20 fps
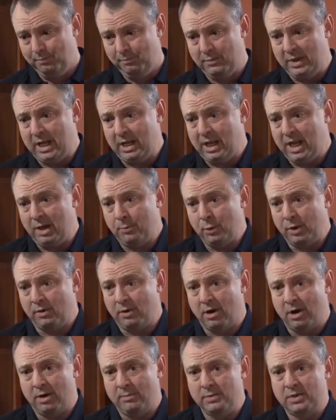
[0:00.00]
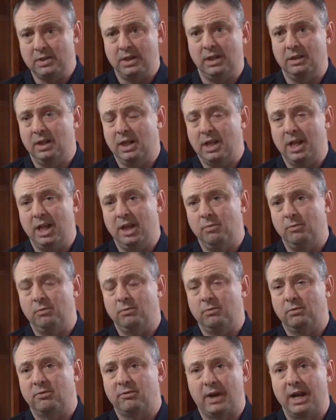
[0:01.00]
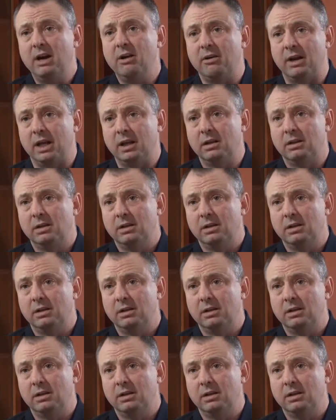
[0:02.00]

They came with arms and they came firing.